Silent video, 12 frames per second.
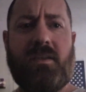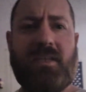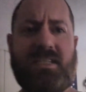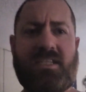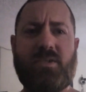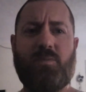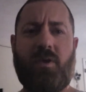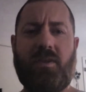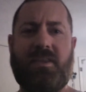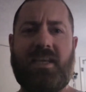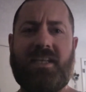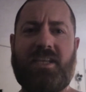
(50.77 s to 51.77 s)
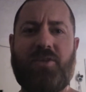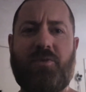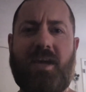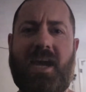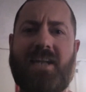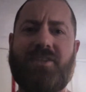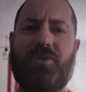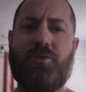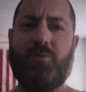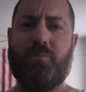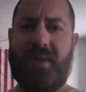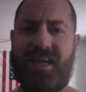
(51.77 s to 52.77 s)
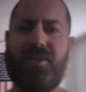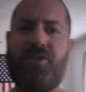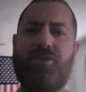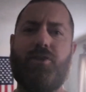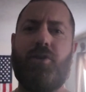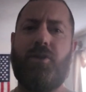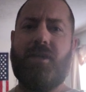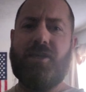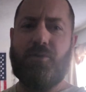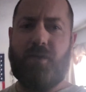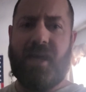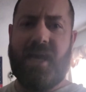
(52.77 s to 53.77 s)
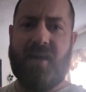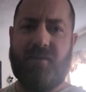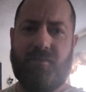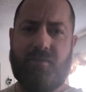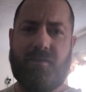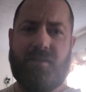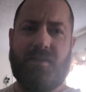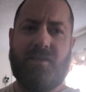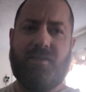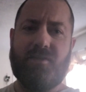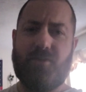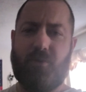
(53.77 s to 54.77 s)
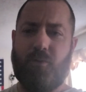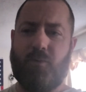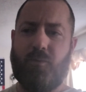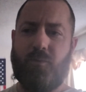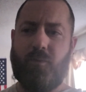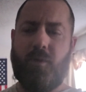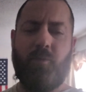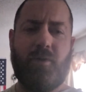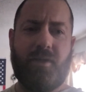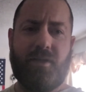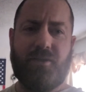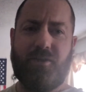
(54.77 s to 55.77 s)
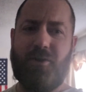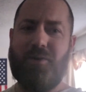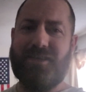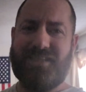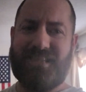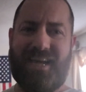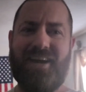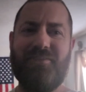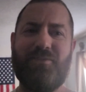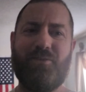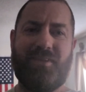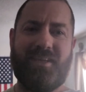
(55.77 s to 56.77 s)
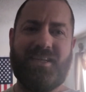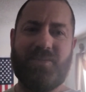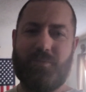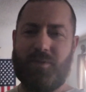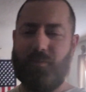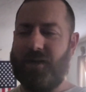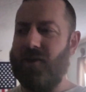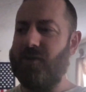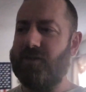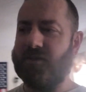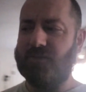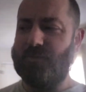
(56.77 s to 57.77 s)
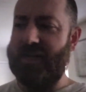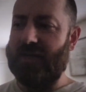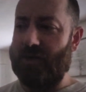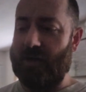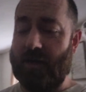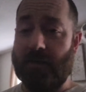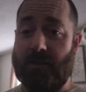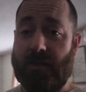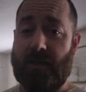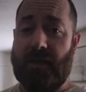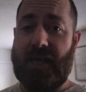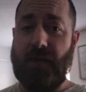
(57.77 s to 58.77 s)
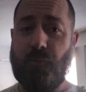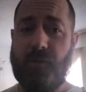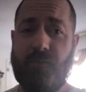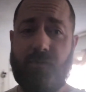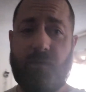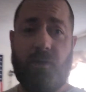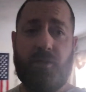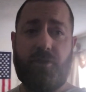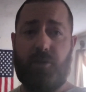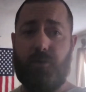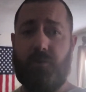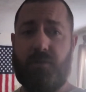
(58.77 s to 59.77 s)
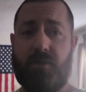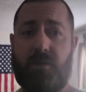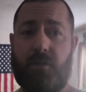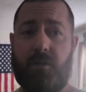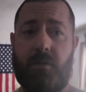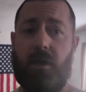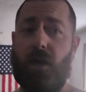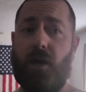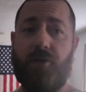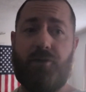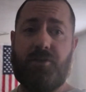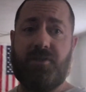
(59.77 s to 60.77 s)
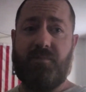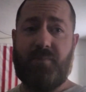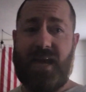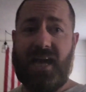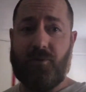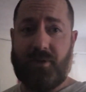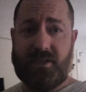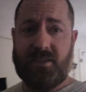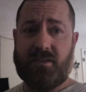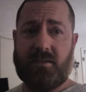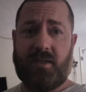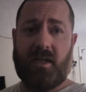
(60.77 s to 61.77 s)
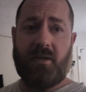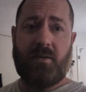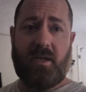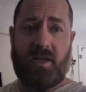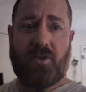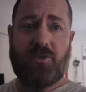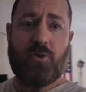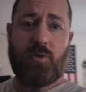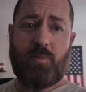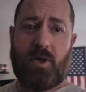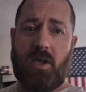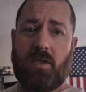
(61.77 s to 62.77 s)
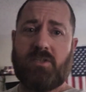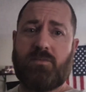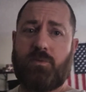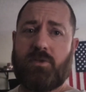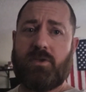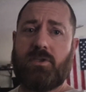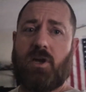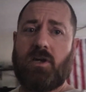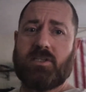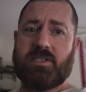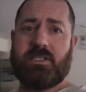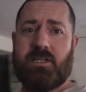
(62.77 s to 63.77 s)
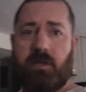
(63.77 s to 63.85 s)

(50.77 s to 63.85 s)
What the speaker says: This is one thing that you got to make sure that you have. So what we're gonna do is after this, when the power comes back on and we've used hundreds of batteries, and I do apologize for the darkness